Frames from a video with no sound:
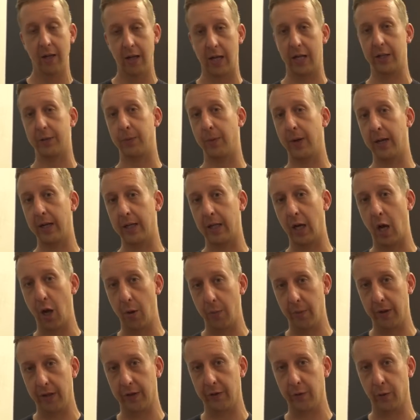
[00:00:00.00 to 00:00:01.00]
That's where they're
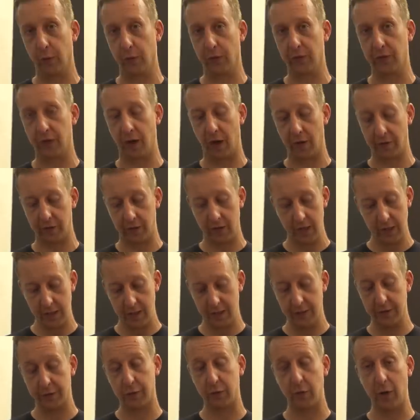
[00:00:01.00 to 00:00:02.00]
going with this sort of stuff.
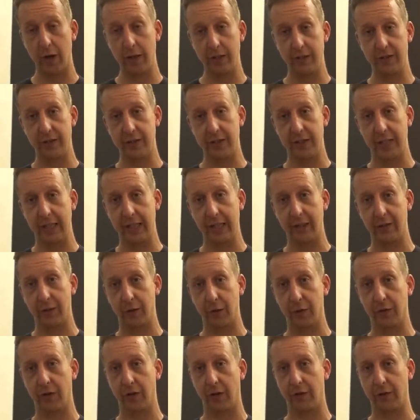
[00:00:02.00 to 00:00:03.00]
it's great to see this
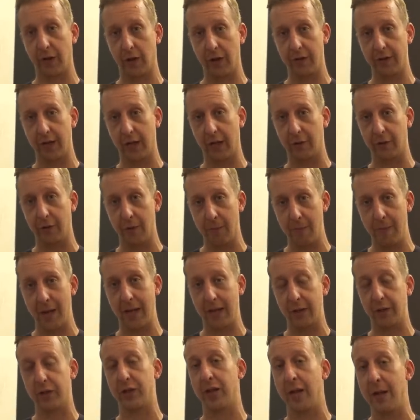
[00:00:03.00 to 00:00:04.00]
sort of stuff going down to
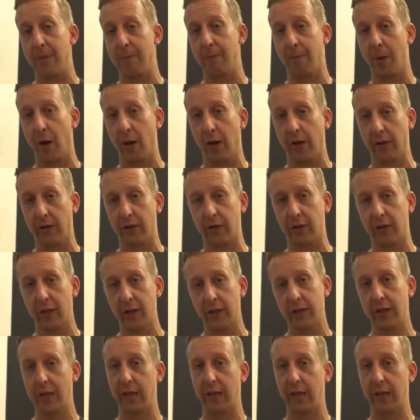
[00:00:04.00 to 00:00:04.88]
mega cheap bikes.